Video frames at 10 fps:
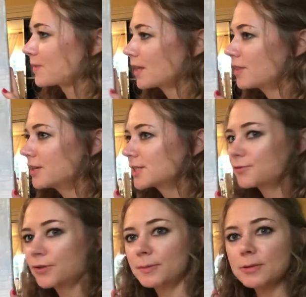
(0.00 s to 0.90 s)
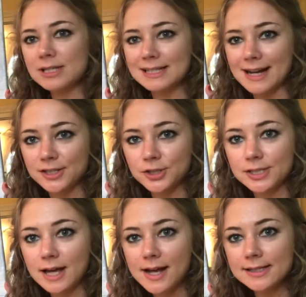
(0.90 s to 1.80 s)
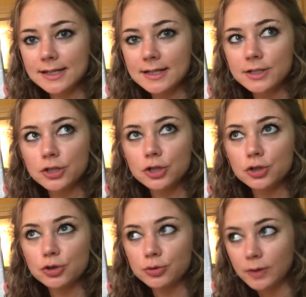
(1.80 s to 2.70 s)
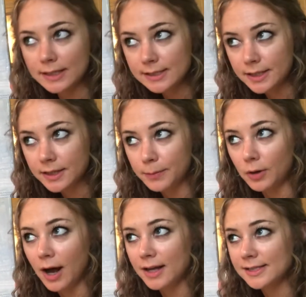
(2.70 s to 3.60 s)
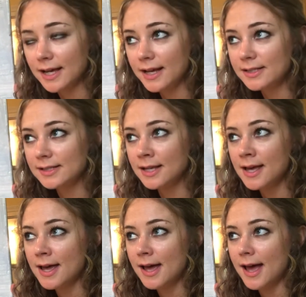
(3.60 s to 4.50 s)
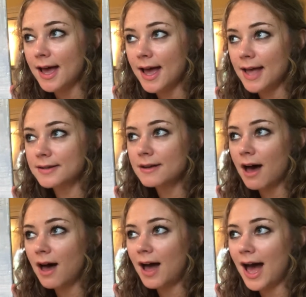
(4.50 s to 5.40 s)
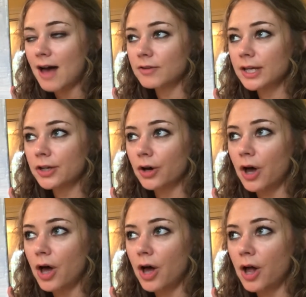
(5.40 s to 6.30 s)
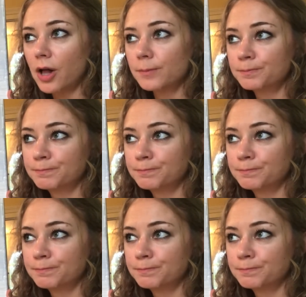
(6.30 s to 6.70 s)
this for me was an exercise in trusting the process and not having it all,